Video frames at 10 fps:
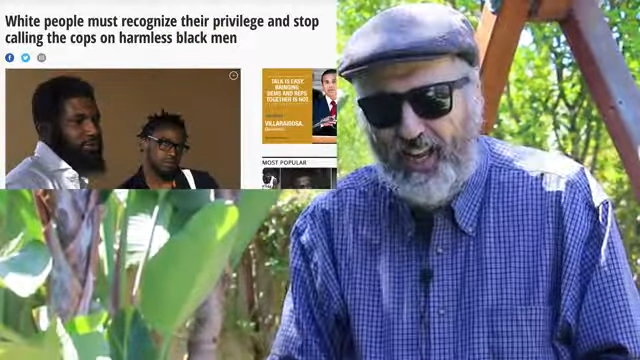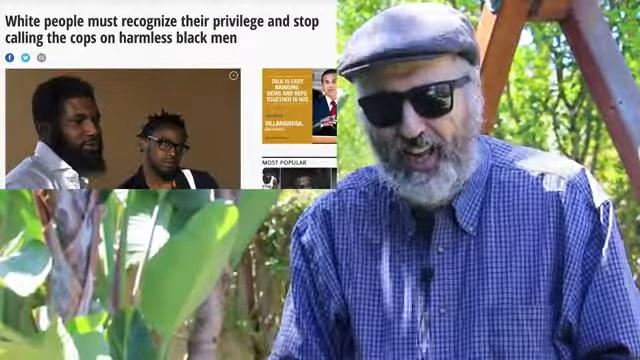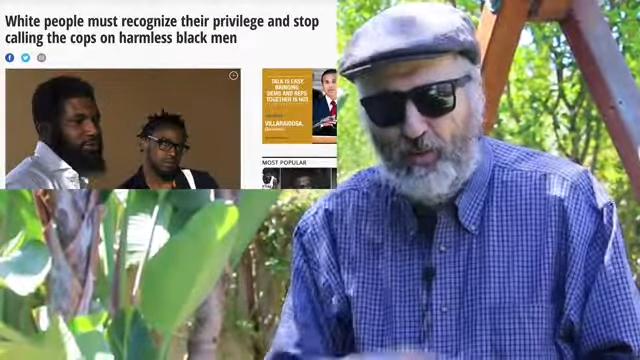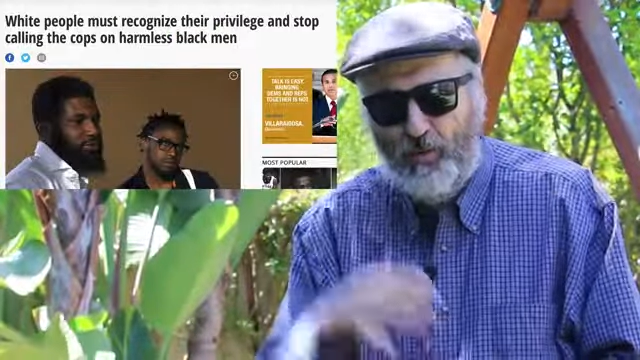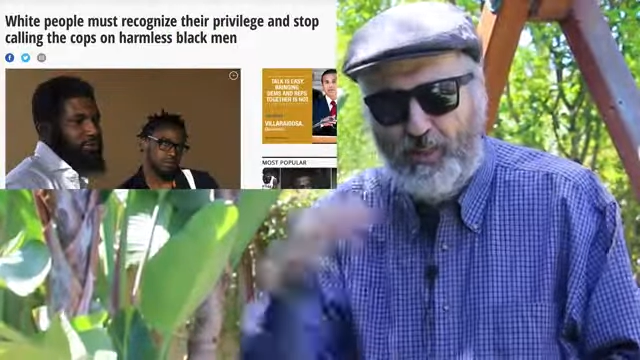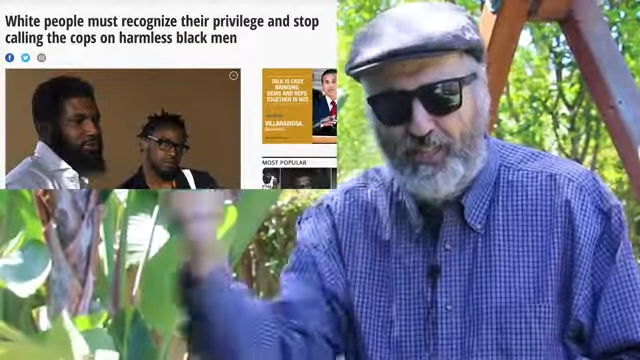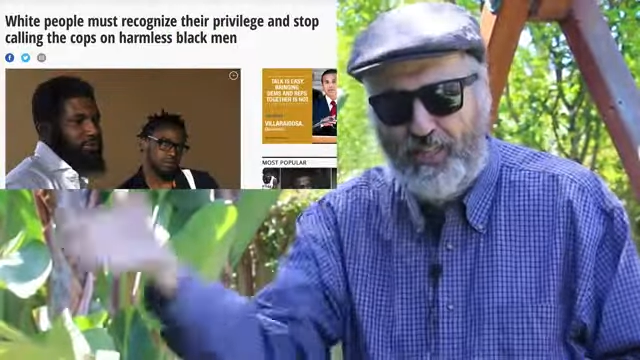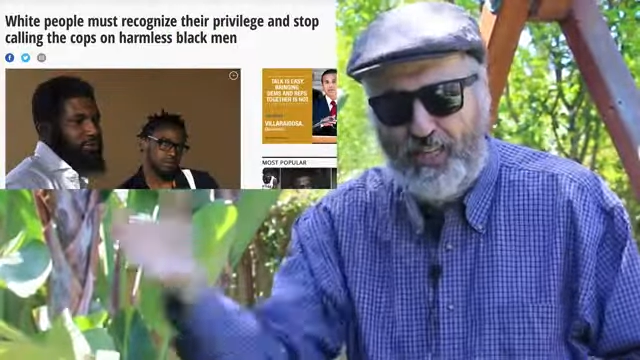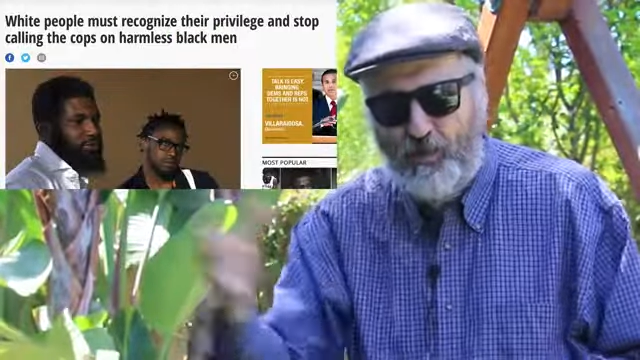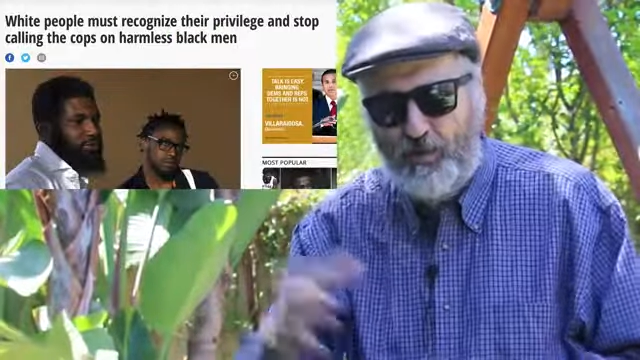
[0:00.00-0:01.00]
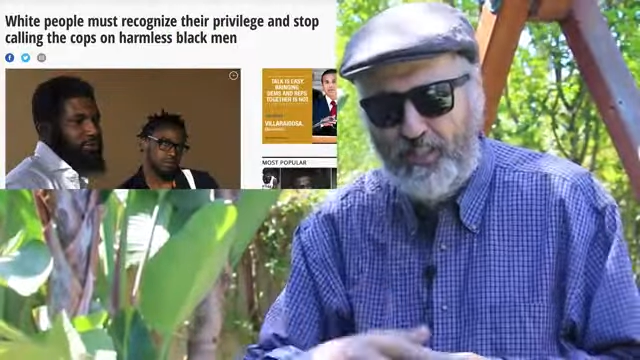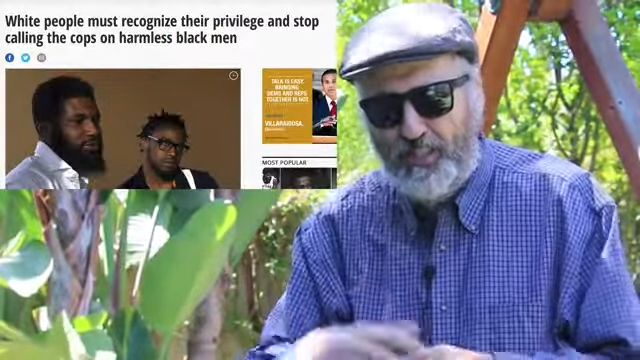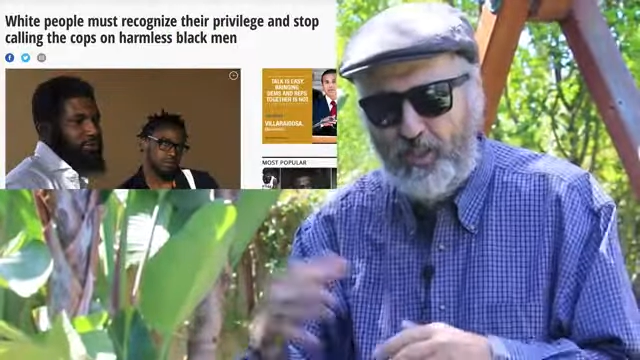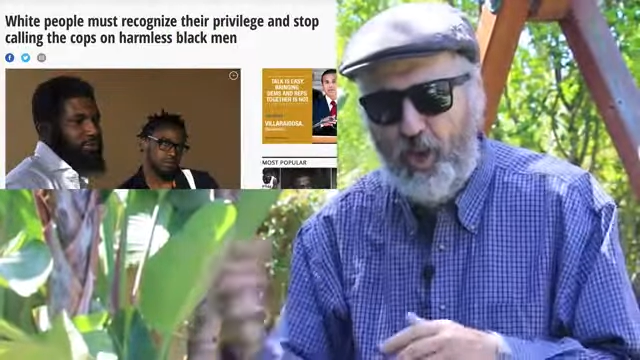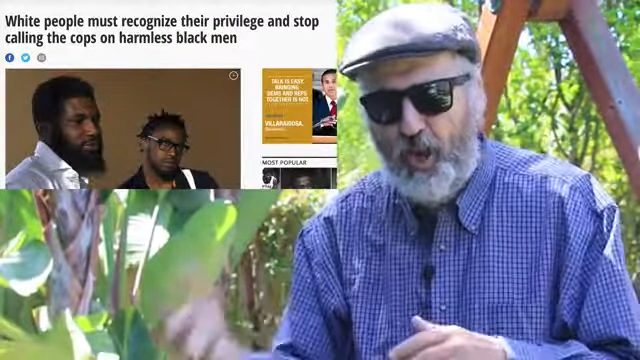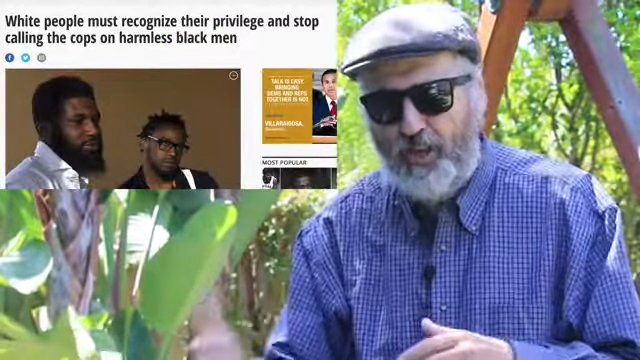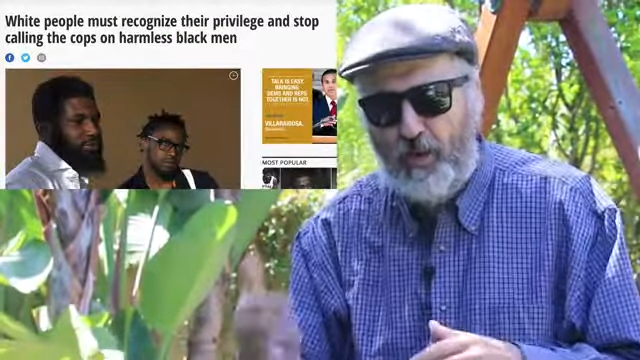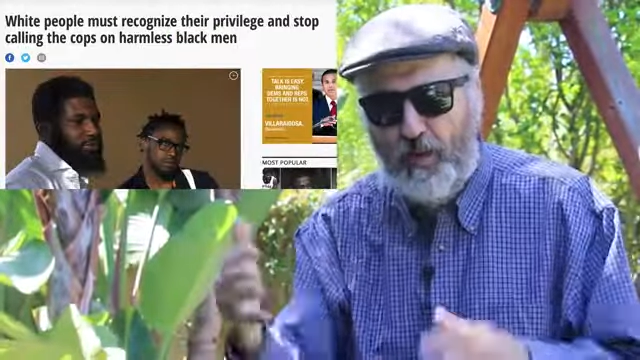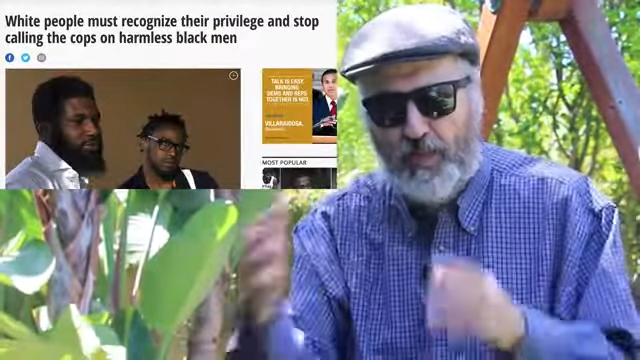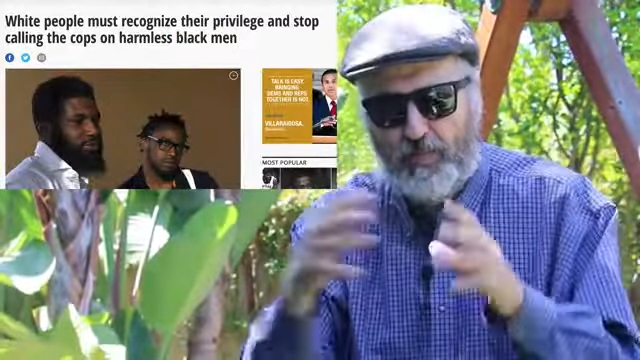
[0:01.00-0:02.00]
And it wasn't he wasn't just talking
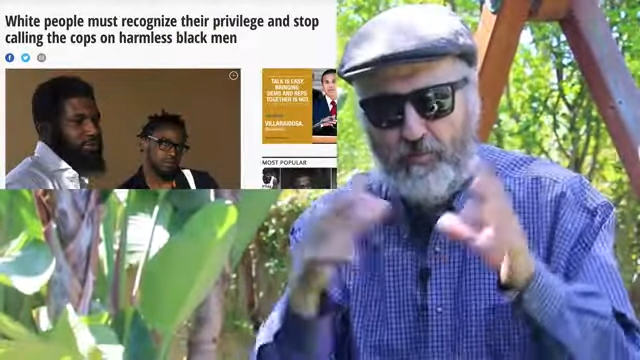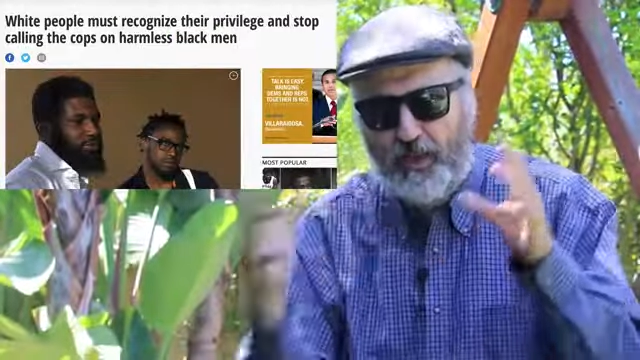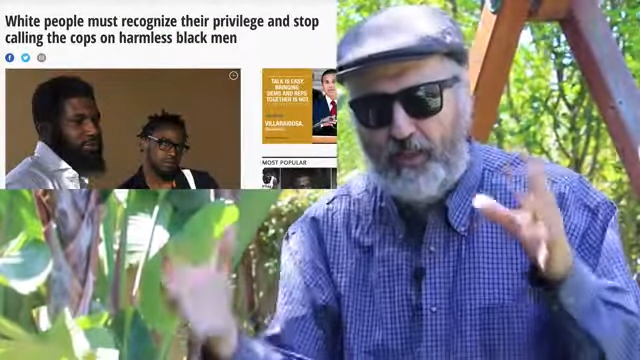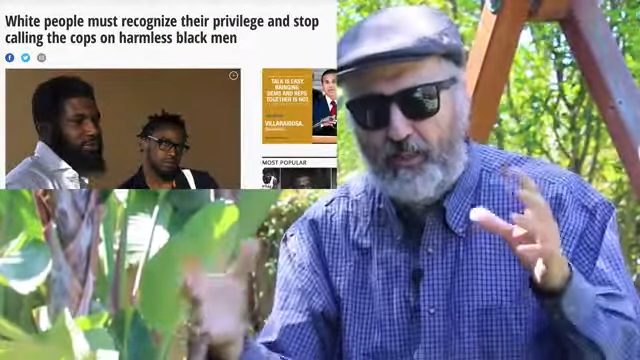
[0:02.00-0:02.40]
about the big